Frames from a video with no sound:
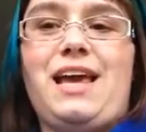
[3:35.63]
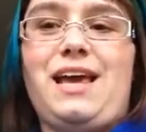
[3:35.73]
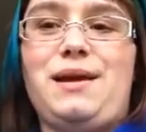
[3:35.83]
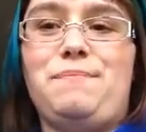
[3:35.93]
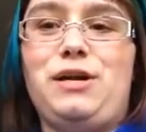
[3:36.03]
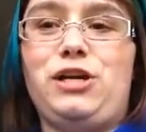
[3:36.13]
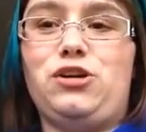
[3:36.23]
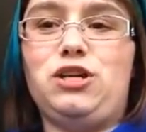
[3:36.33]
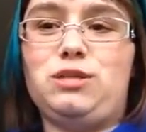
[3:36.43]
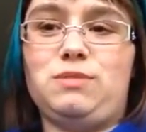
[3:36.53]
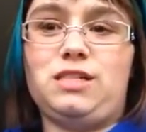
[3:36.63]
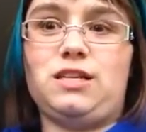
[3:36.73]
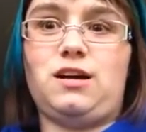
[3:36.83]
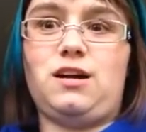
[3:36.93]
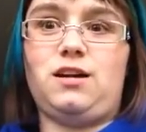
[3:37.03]
a Merry Christmas
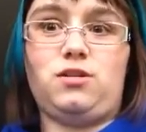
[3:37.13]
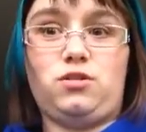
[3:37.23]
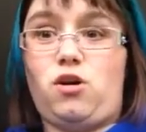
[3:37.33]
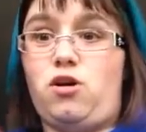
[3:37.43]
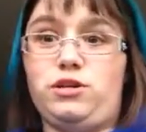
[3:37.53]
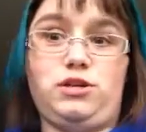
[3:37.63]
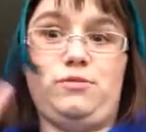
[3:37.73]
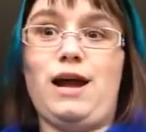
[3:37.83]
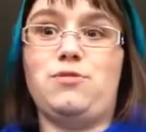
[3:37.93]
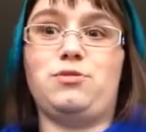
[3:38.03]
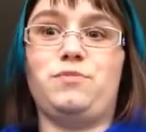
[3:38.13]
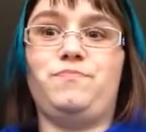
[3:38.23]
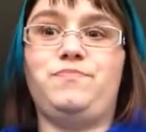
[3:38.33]
all year round.